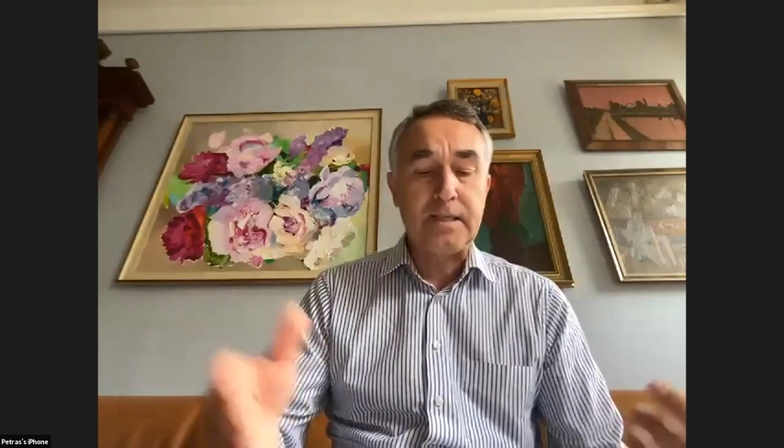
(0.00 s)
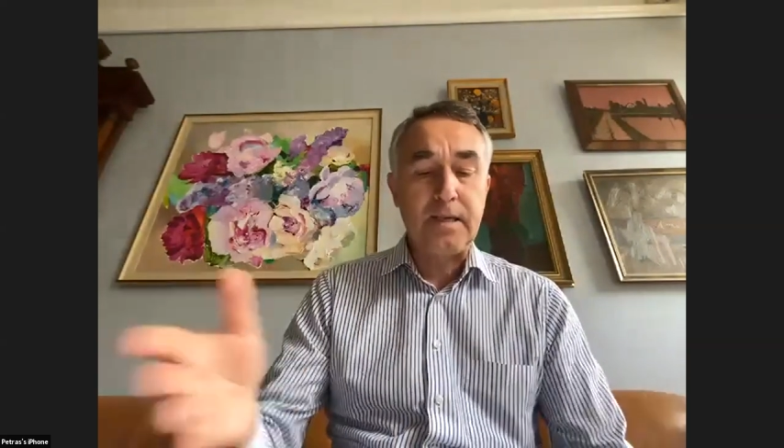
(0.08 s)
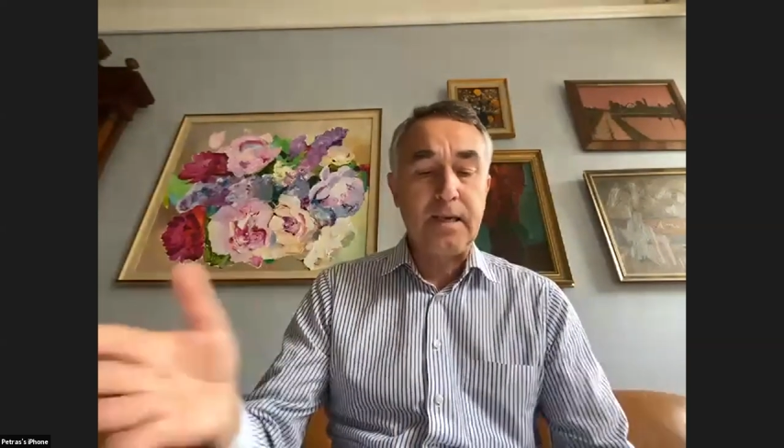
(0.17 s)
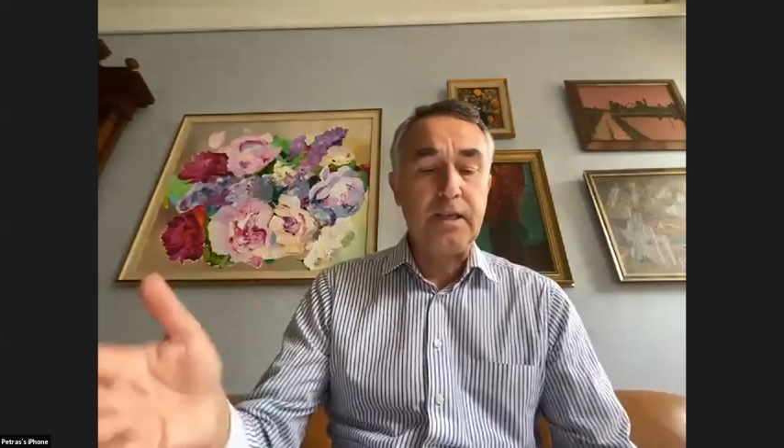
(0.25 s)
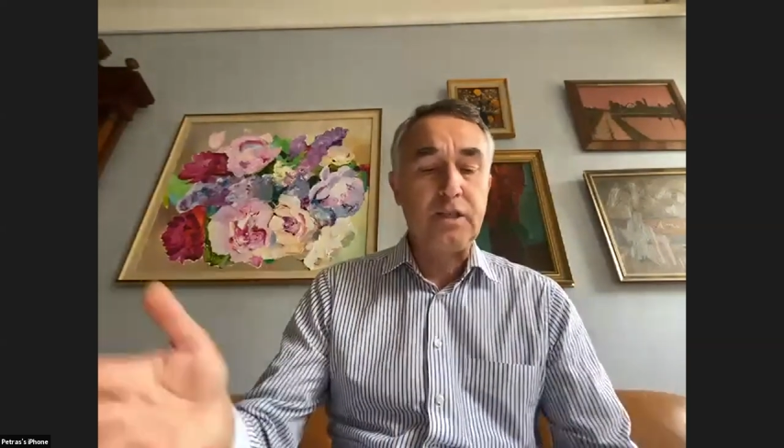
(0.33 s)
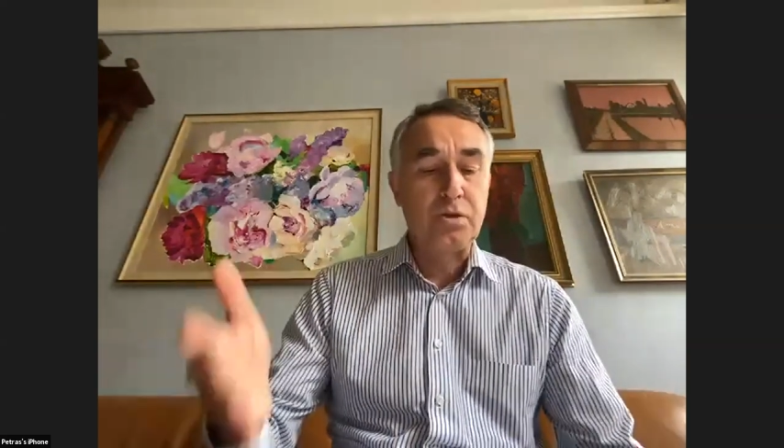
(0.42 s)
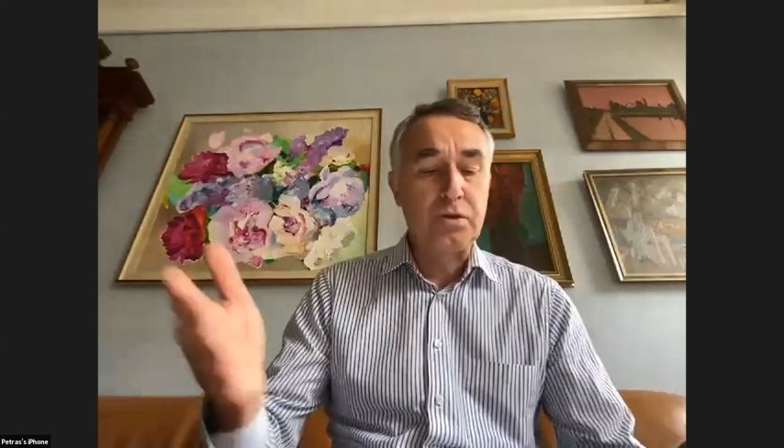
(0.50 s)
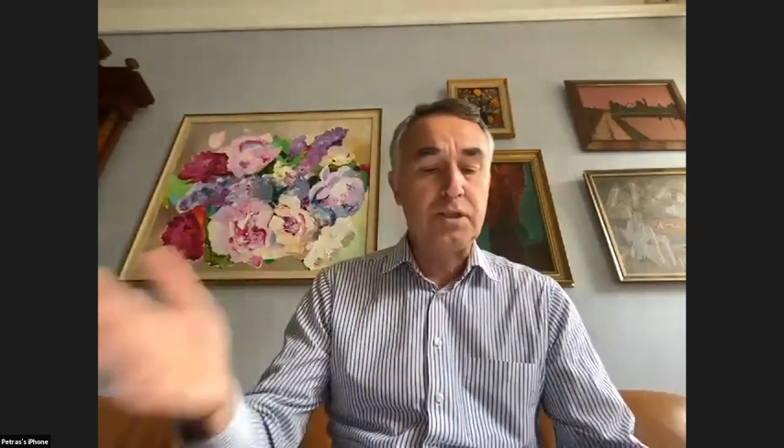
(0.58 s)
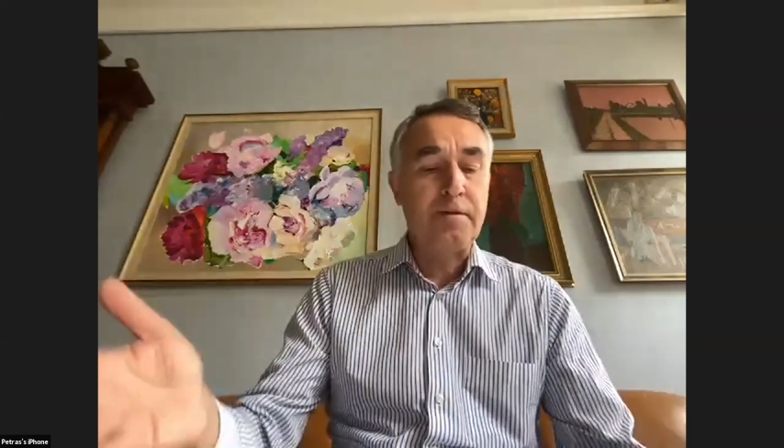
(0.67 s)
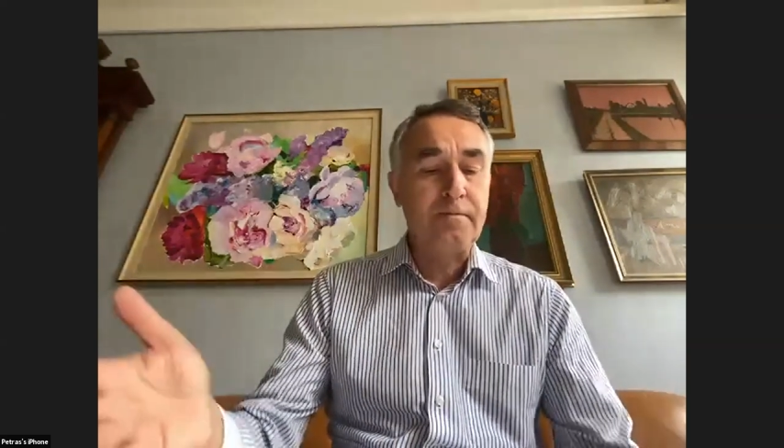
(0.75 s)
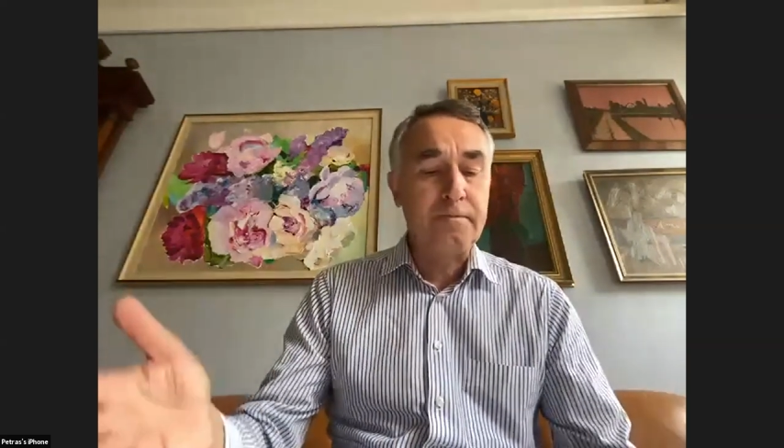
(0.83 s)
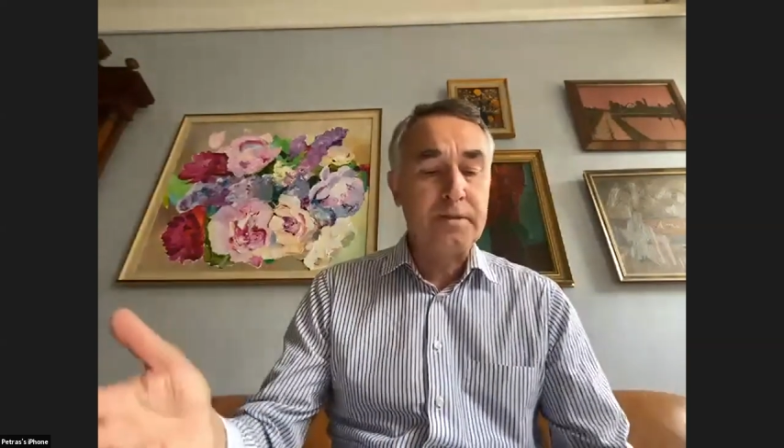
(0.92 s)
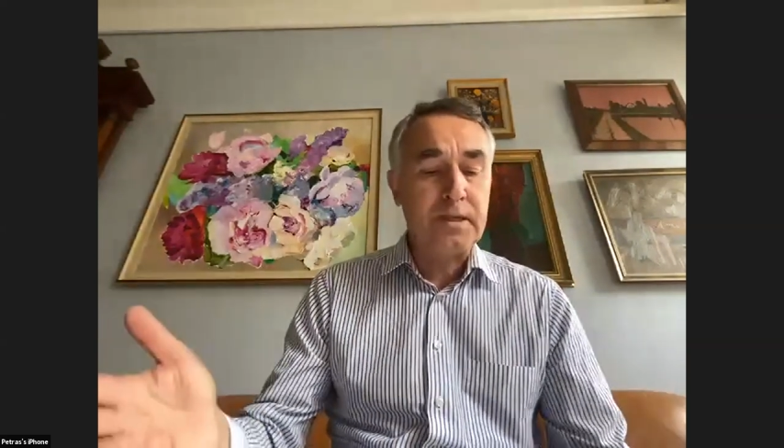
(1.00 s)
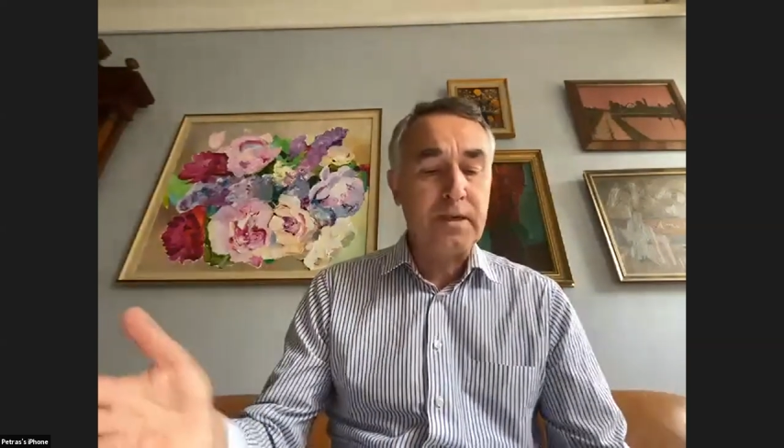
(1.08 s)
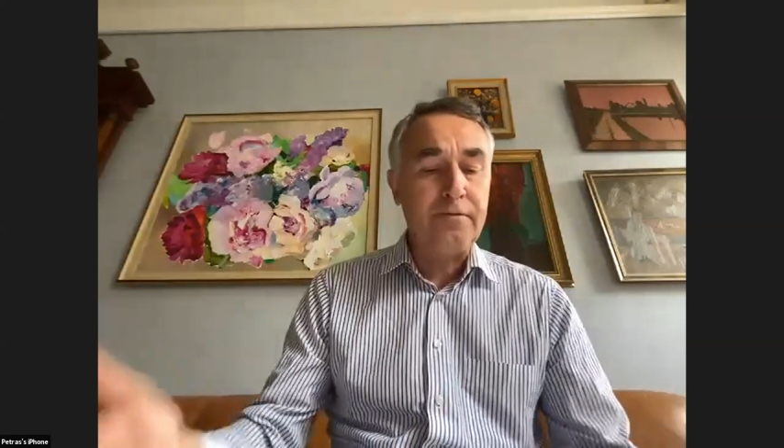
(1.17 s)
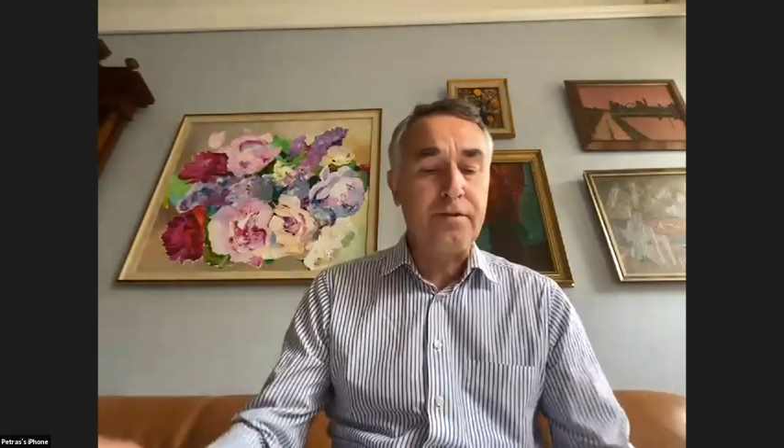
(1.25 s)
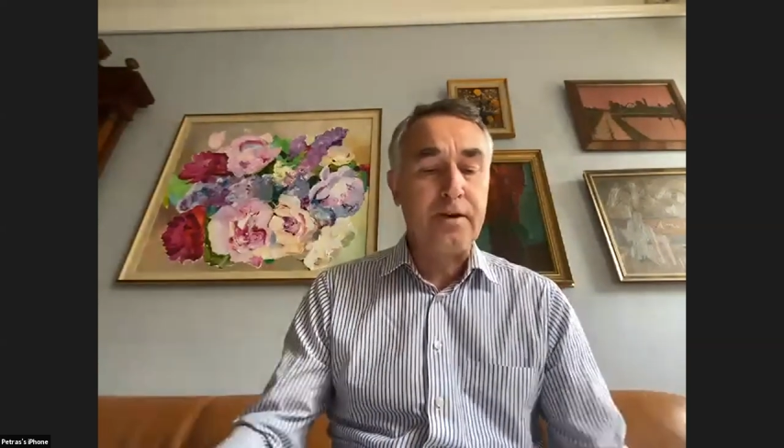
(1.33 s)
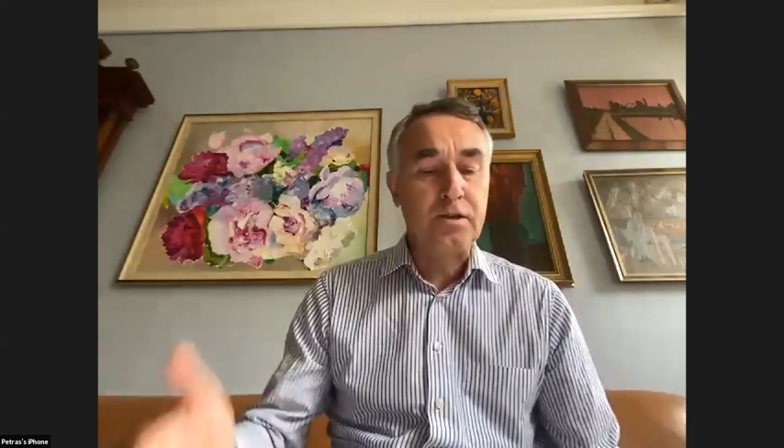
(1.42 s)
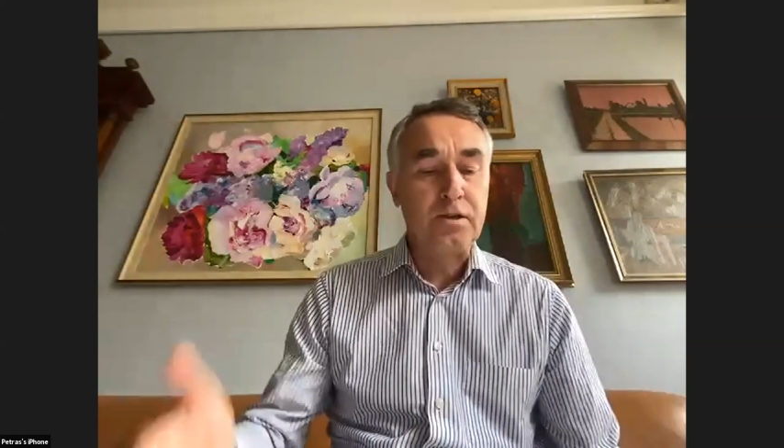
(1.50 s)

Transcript: lead to something